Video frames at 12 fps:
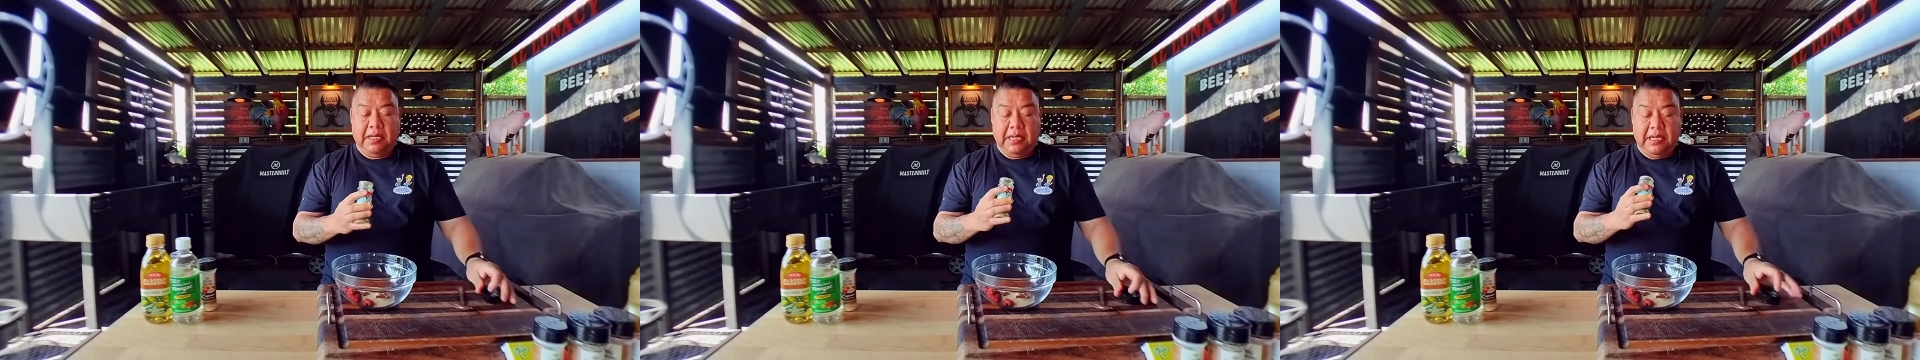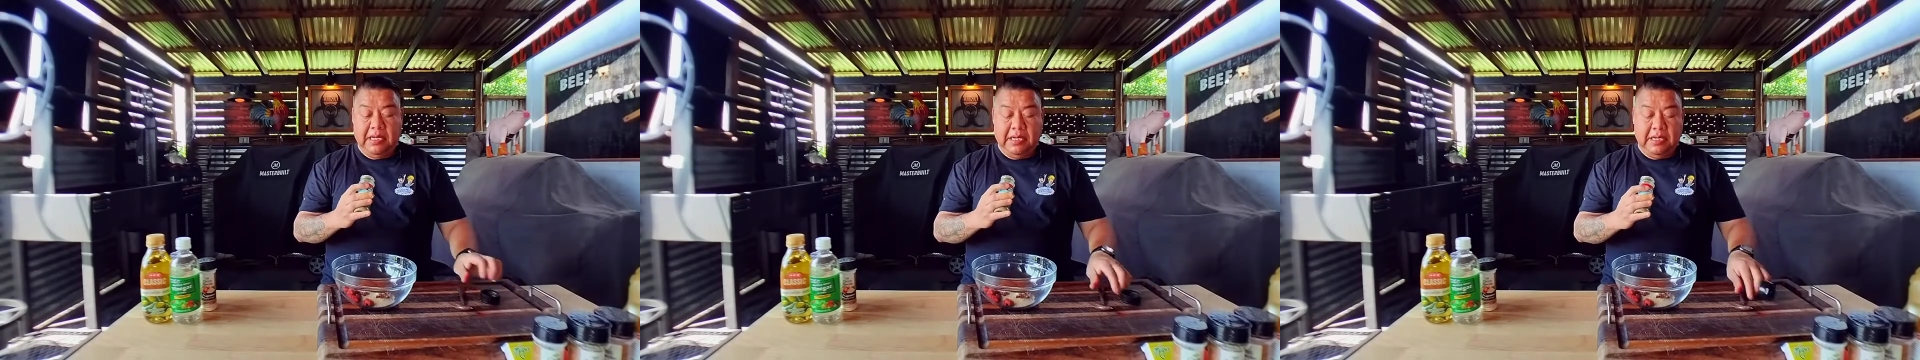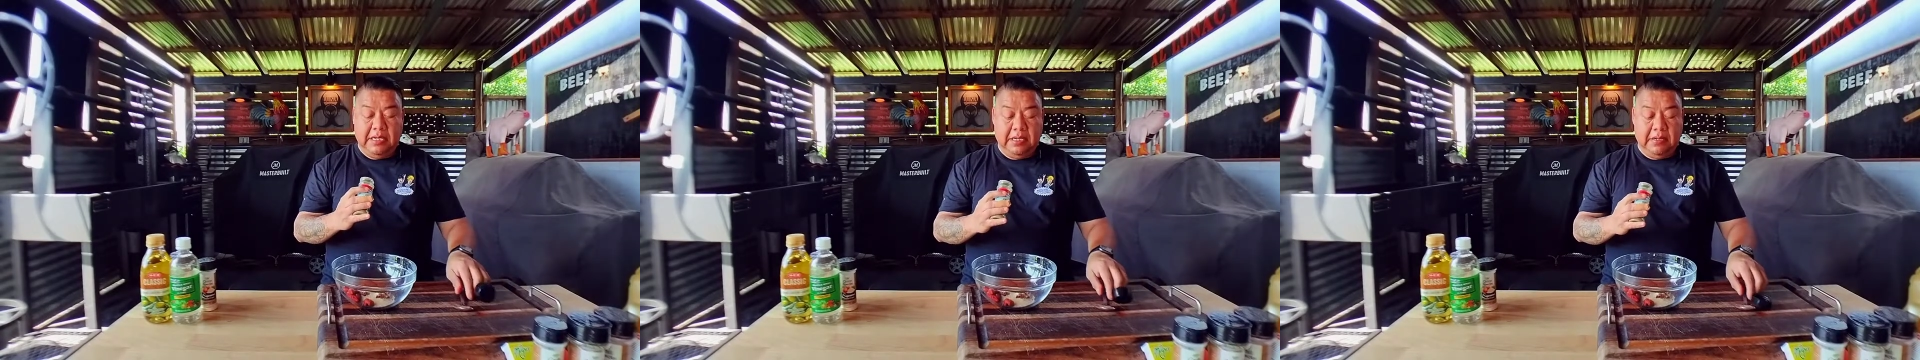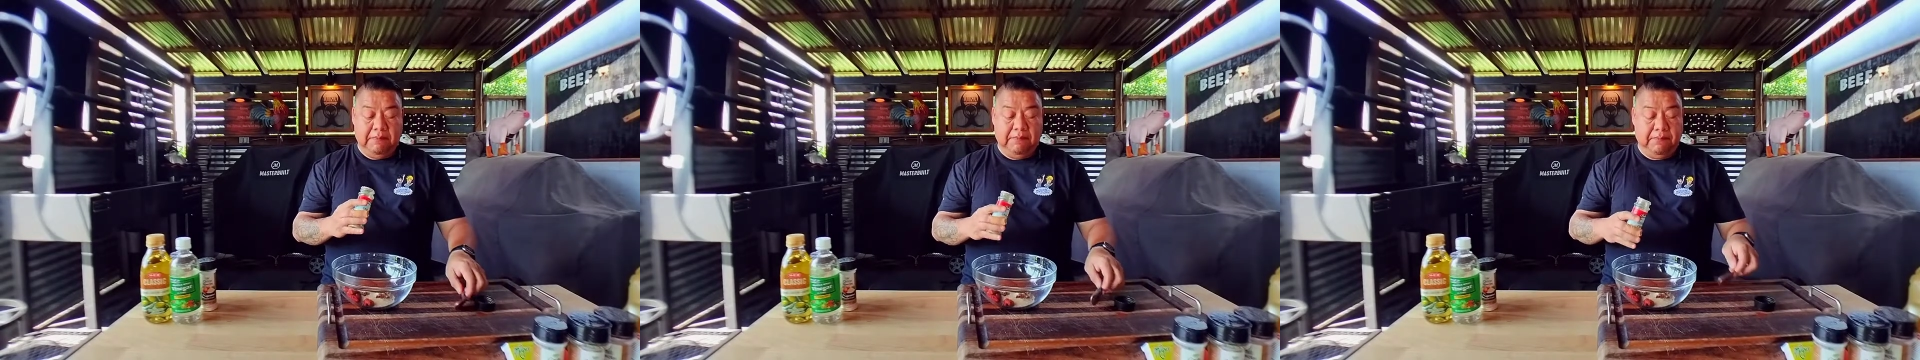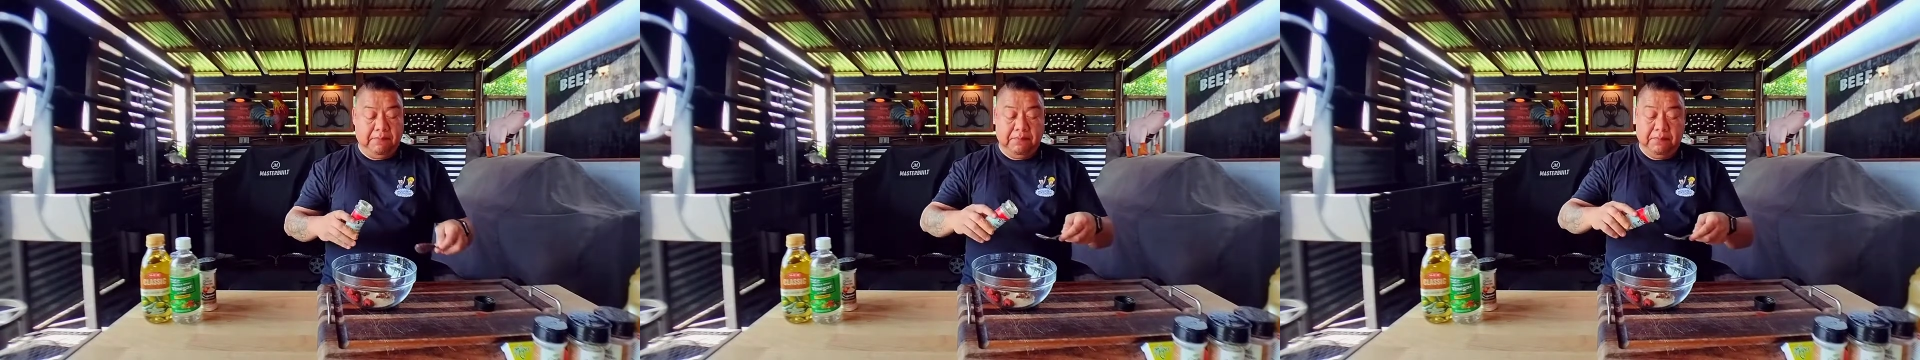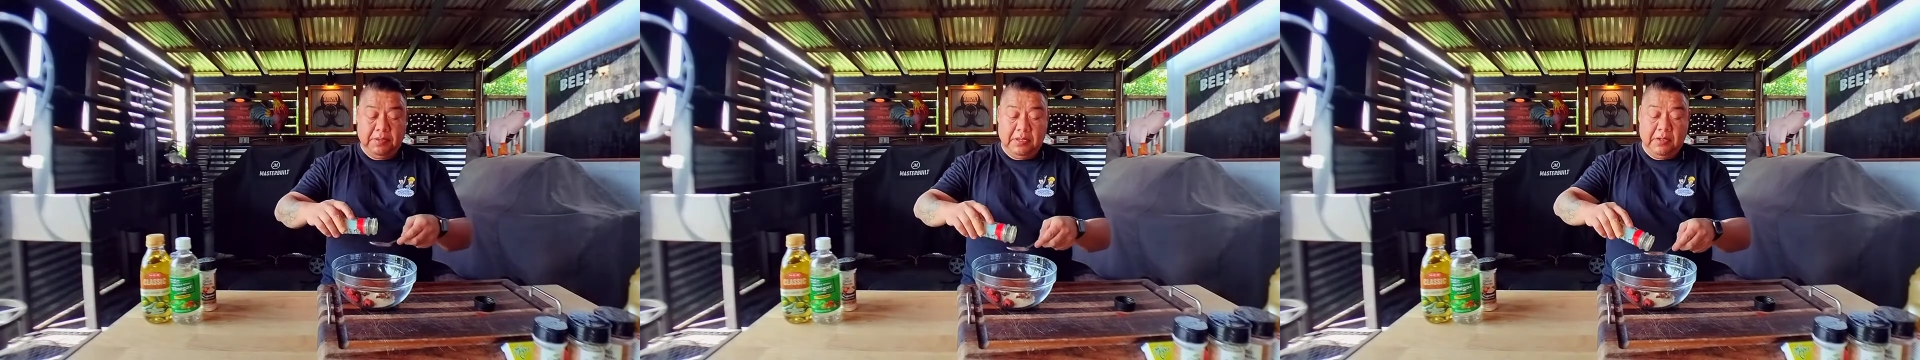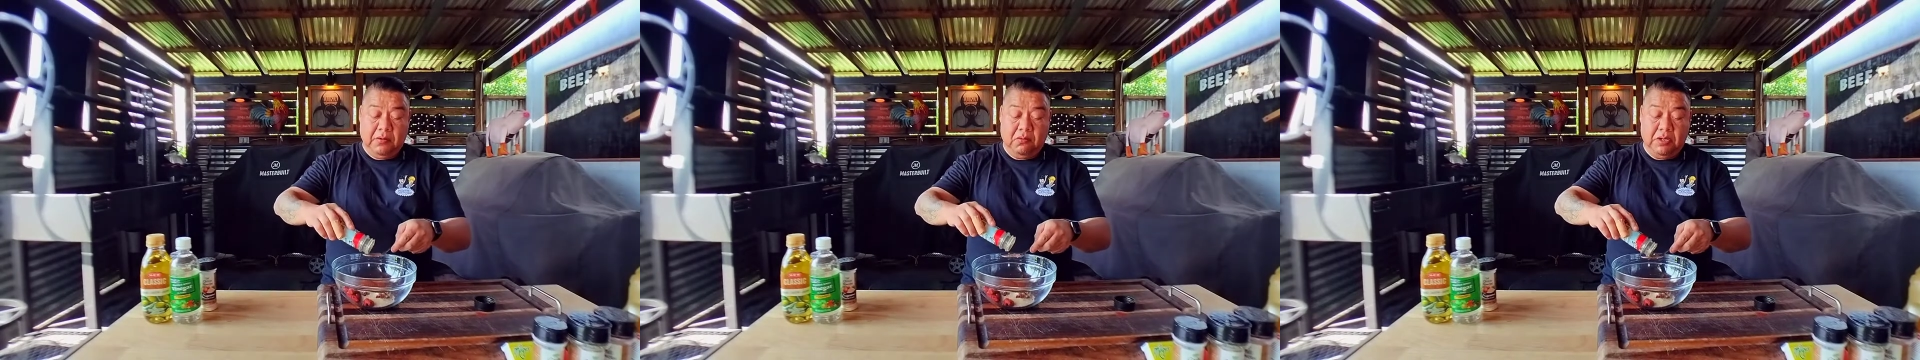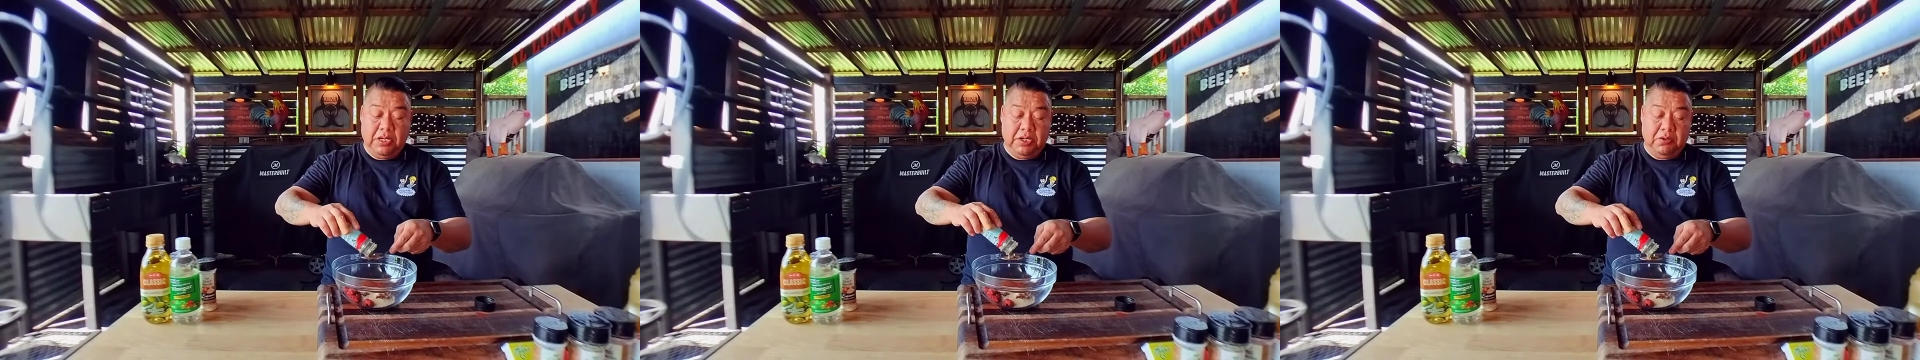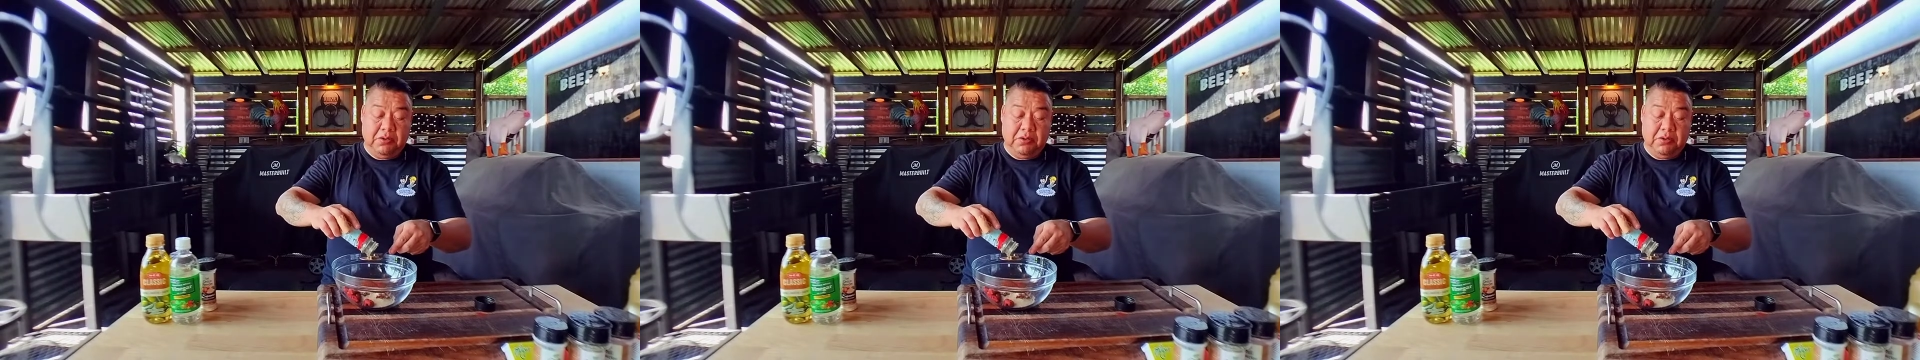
And uh, we're going to